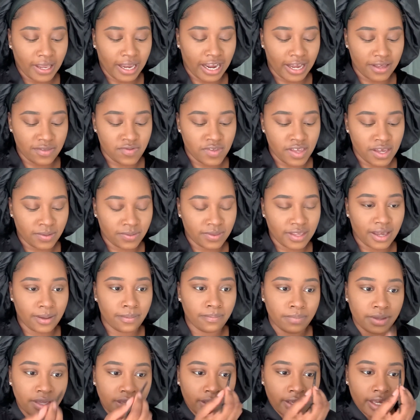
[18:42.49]
I think that
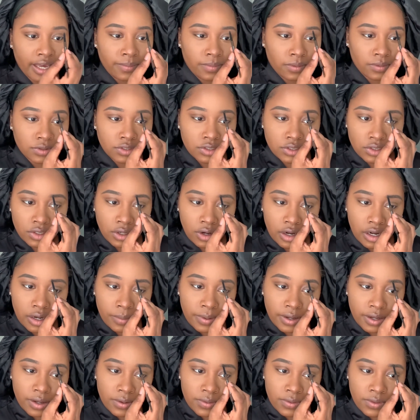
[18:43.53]
being able to talk
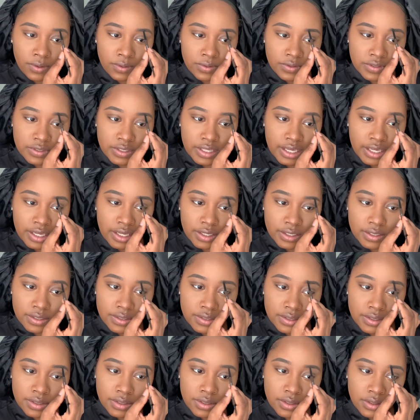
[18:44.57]
about those things
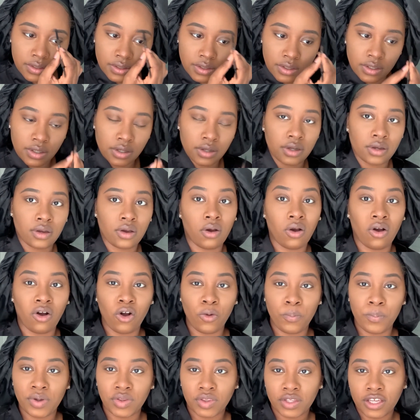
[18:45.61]

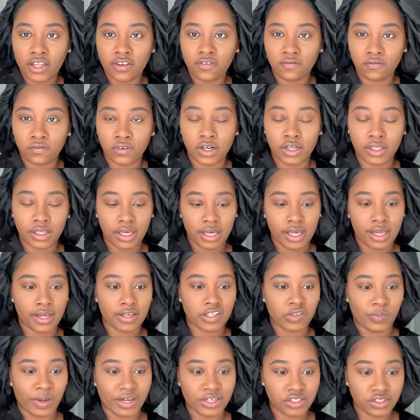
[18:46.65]
openly and freely, and
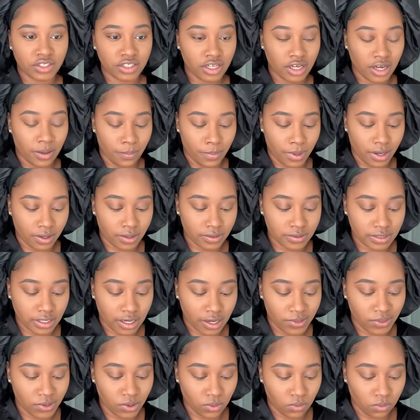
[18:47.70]
especially amongst
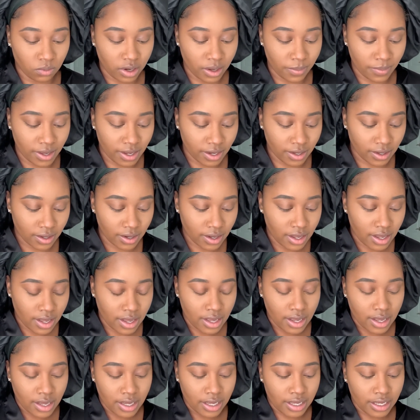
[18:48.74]
other women,
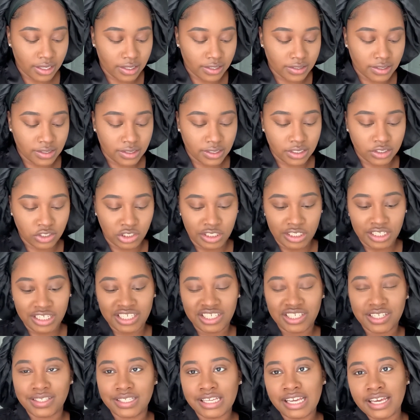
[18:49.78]
it
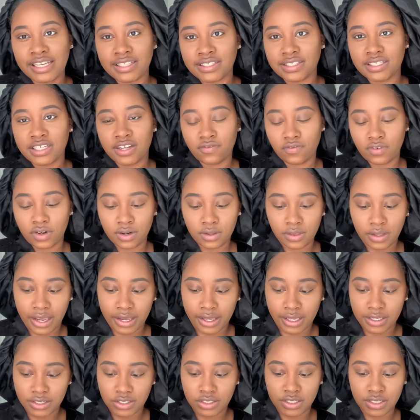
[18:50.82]
just hits different.
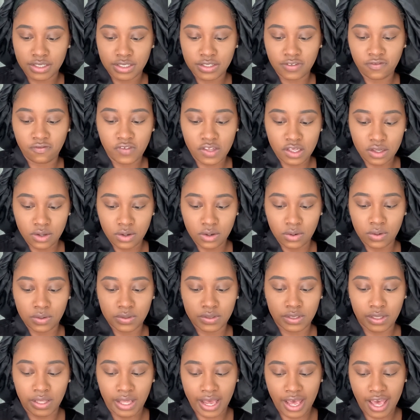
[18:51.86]
Like, it just
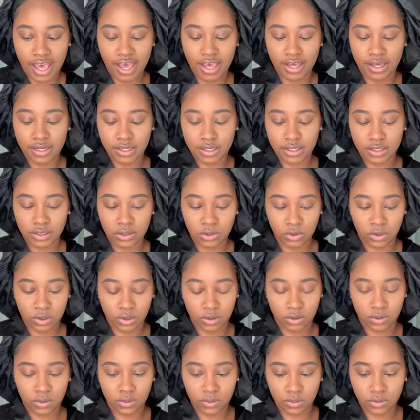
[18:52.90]
feels like, you
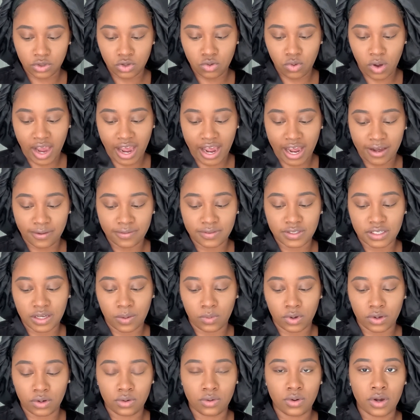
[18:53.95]
know, you have
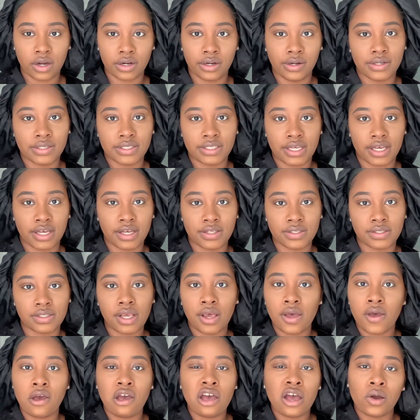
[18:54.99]
someone who understands
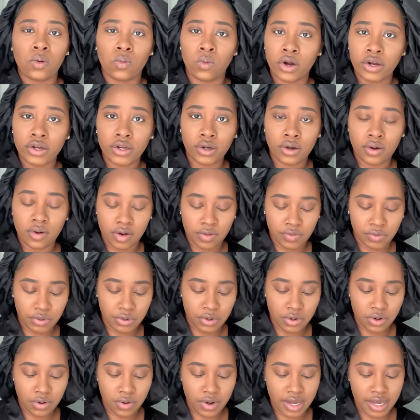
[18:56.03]
what you're going
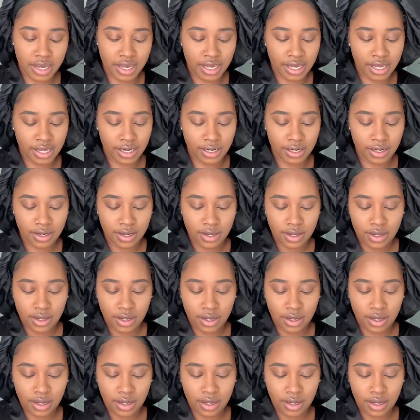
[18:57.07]
through, and